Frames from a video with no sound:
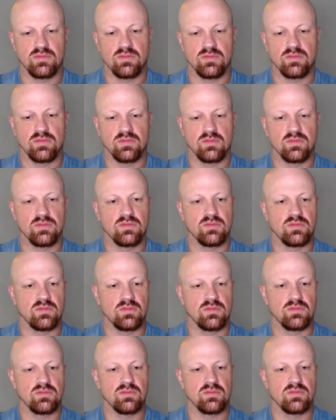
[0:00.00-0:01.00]

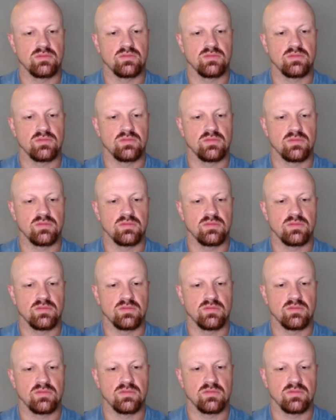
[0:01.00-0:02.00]

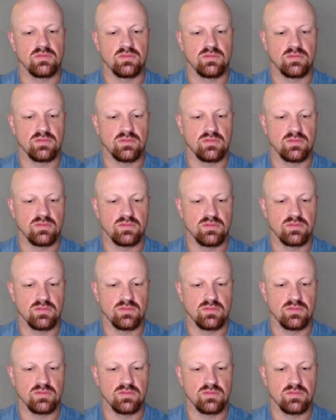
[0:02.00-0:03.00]

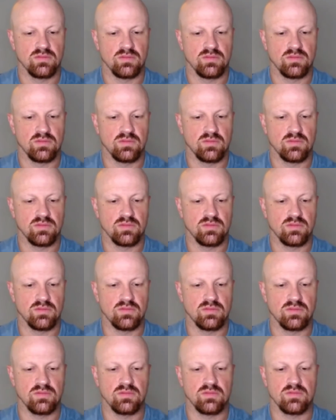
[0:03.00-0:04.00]

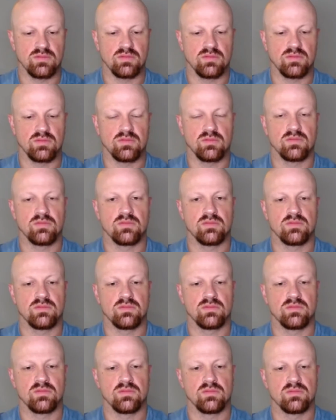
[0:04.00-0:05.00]

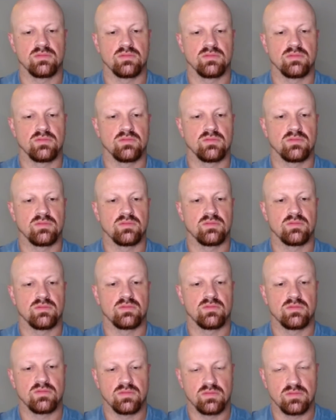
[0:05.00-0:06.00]

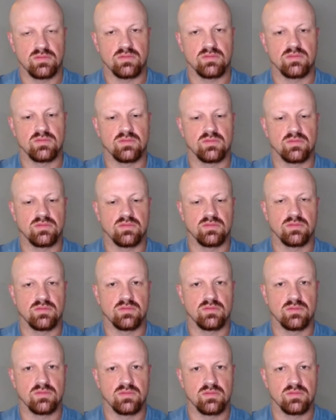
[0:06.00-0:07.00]

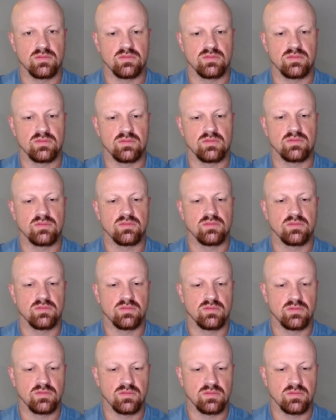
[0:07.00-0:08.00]
This person isn't speaking.